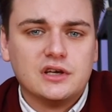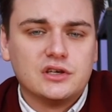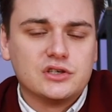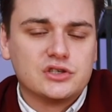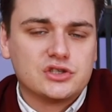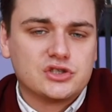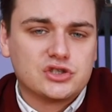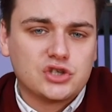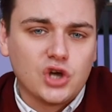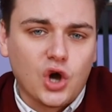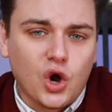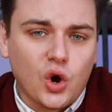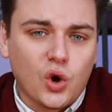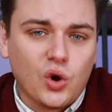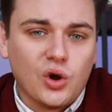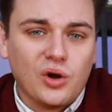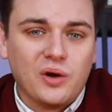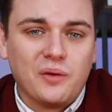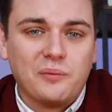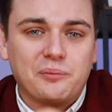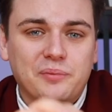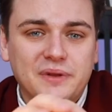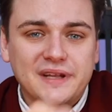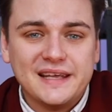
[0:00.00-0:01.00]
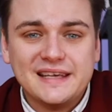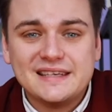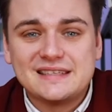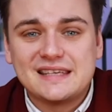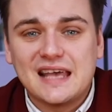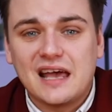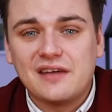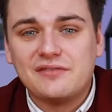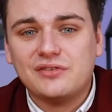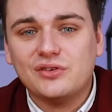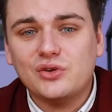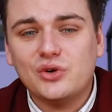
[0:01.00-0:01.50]
So please
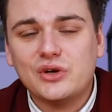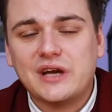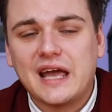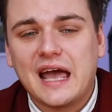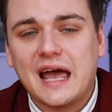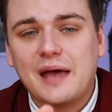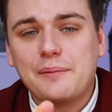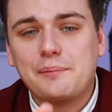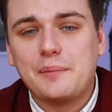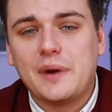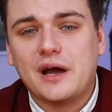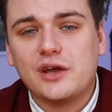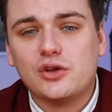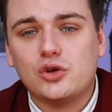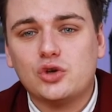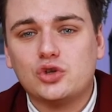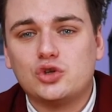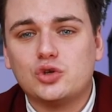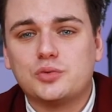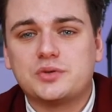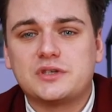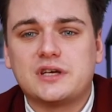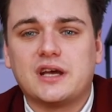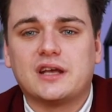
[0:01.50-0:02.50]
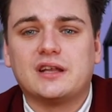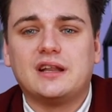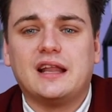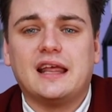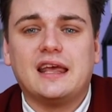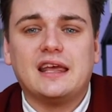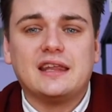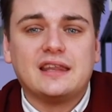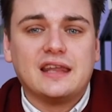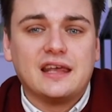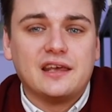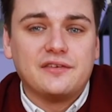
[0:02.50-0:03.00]
have a look at my YouTube channel,
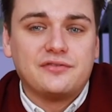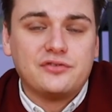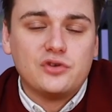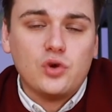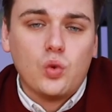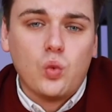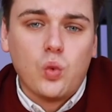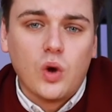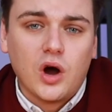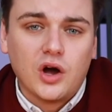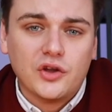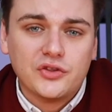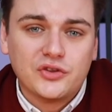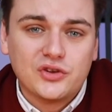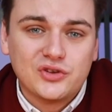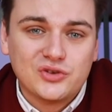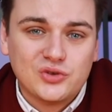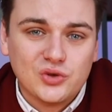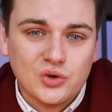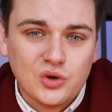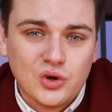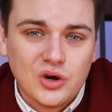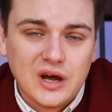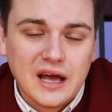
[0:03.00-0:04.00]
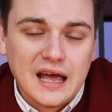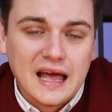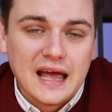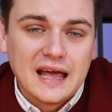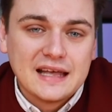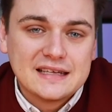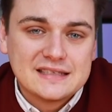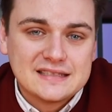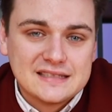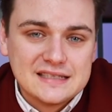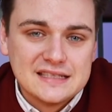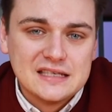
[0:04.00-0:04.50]
and if you want to
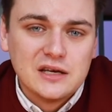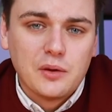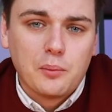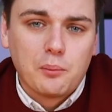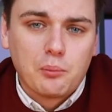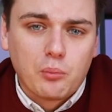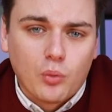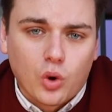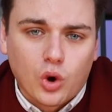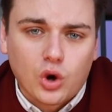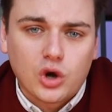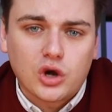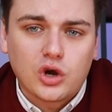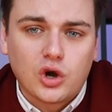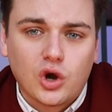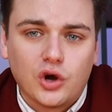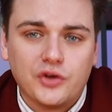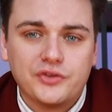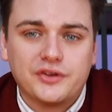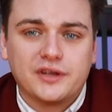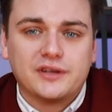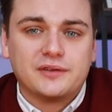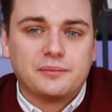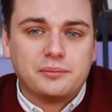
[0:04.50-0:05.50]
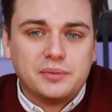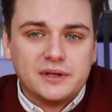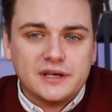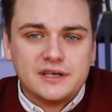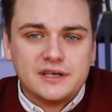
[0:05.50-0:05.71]
see more content,